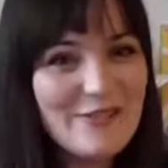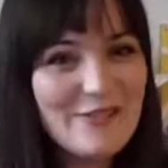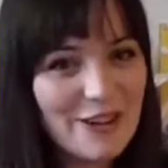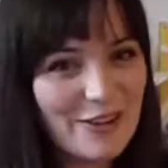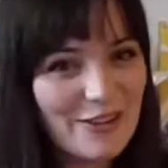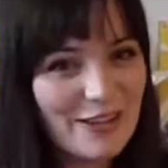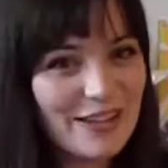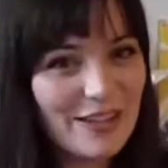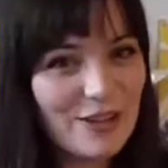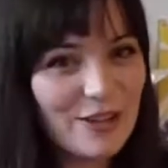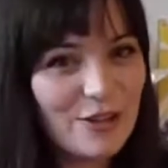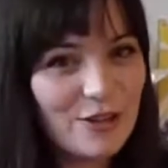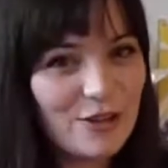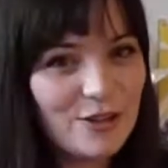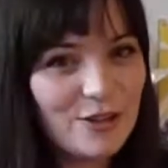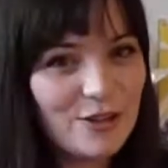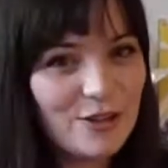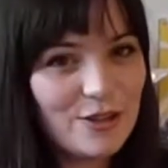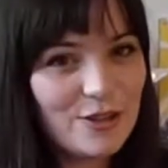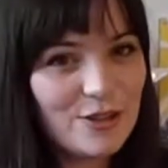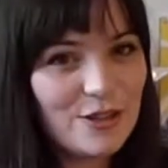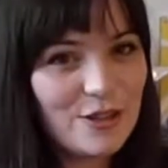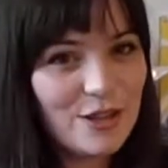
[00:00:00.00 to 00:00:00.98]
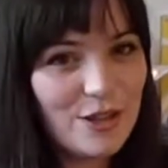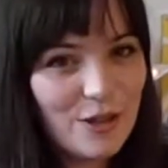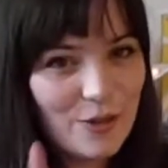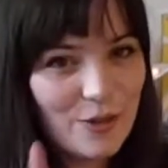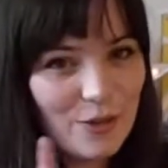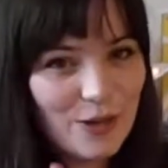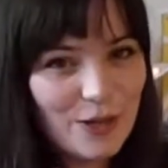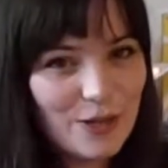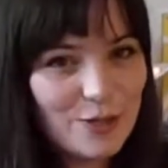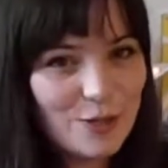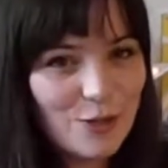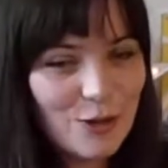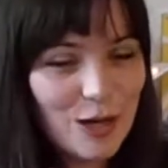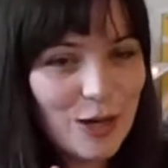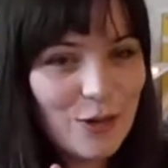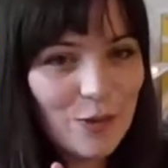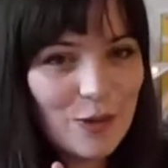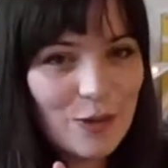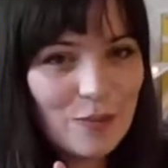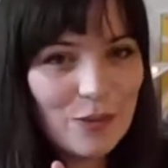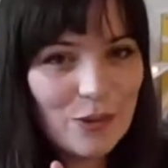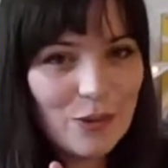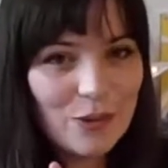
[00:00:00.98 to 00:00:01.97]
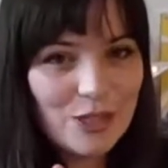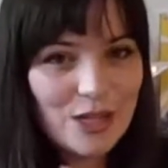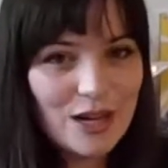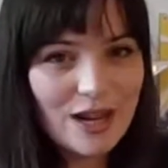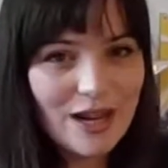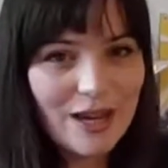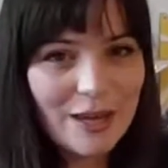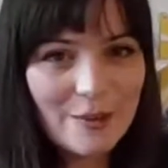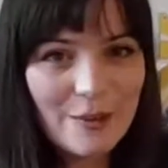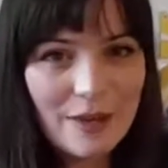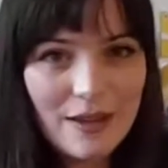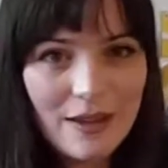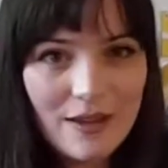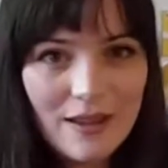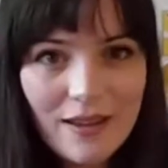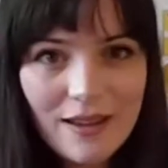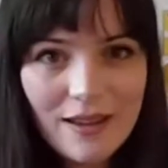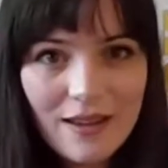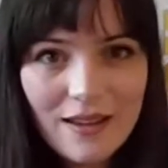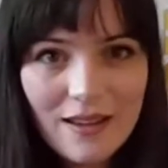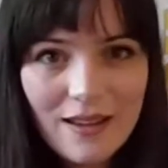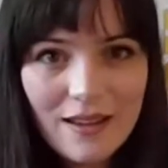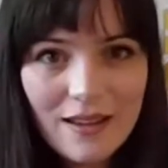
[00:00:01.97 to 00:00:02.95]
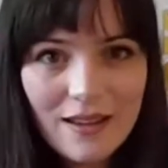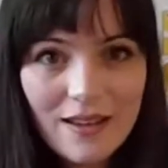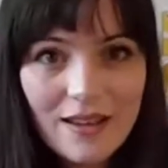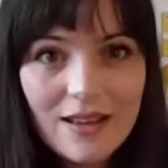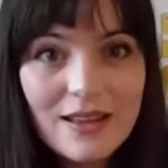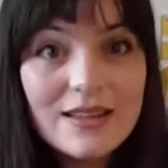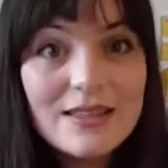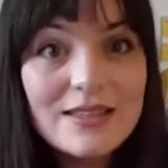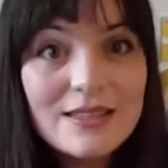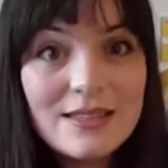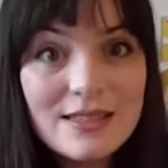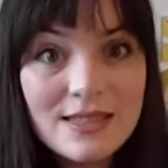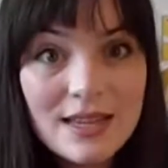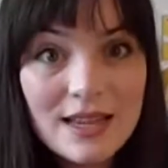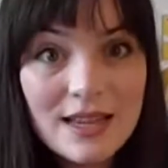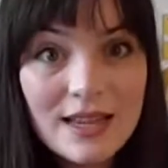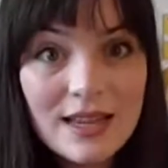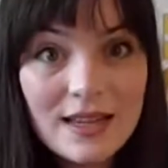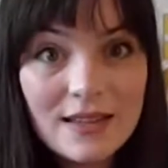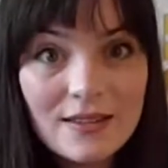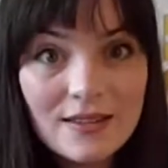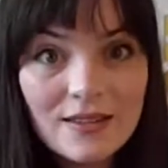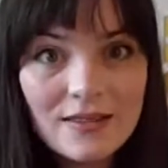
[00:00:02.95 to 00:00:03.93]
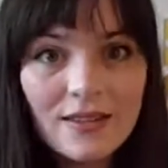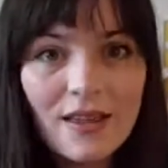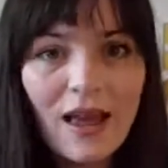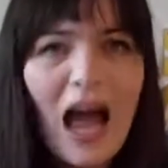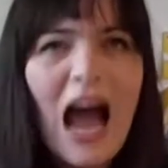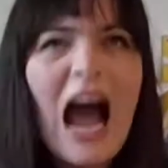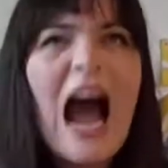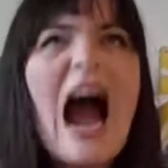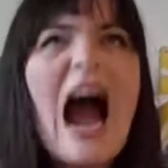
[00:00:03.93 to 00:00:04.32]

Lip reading: Very good. I'm going to try it one more time. Teeth.